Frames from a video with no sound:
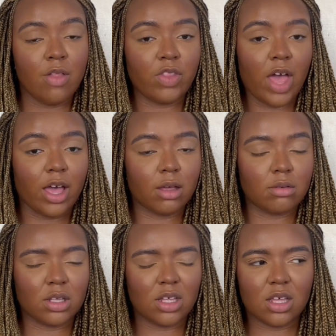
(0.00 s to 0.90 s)
that
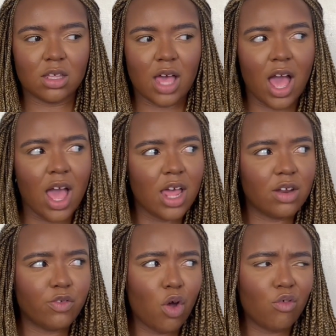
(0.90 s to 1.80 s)
kind
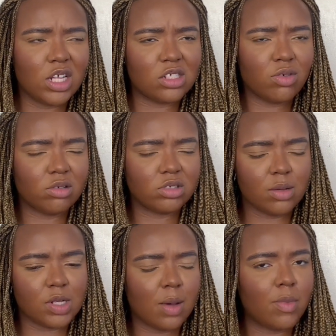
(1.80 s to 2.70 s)
of got released around the same
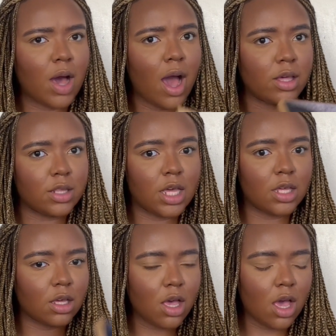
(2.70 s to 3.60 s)
time, I
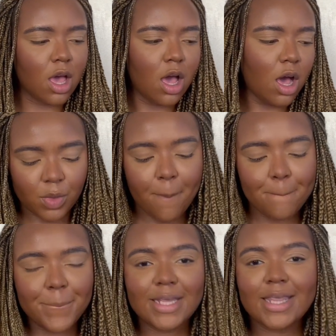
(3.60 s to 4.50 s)
think.
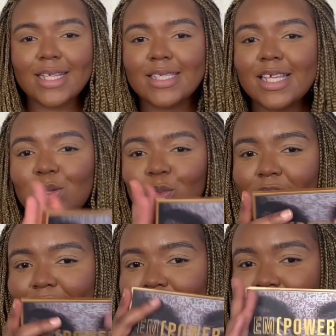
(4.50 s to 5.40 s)
But this is what
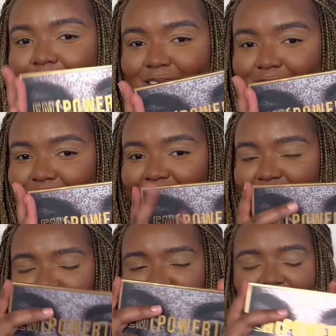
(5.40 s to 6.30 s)
it looks
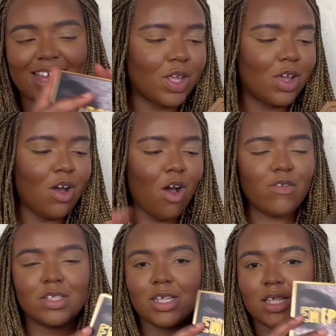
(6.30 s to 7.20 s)
like.
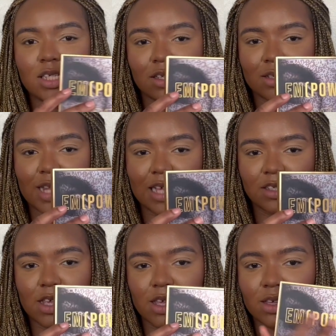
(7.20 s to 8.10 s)
Obviously,
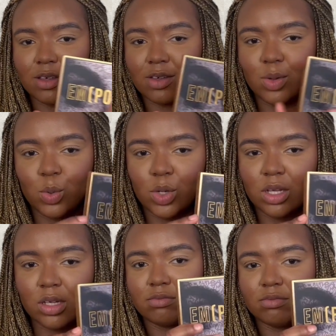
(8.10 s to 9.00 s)
classic
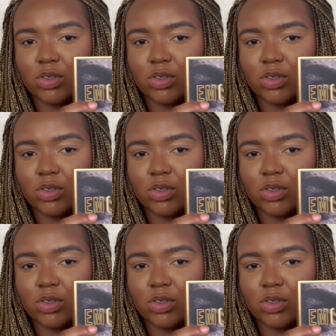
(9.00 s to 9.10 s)
Huda's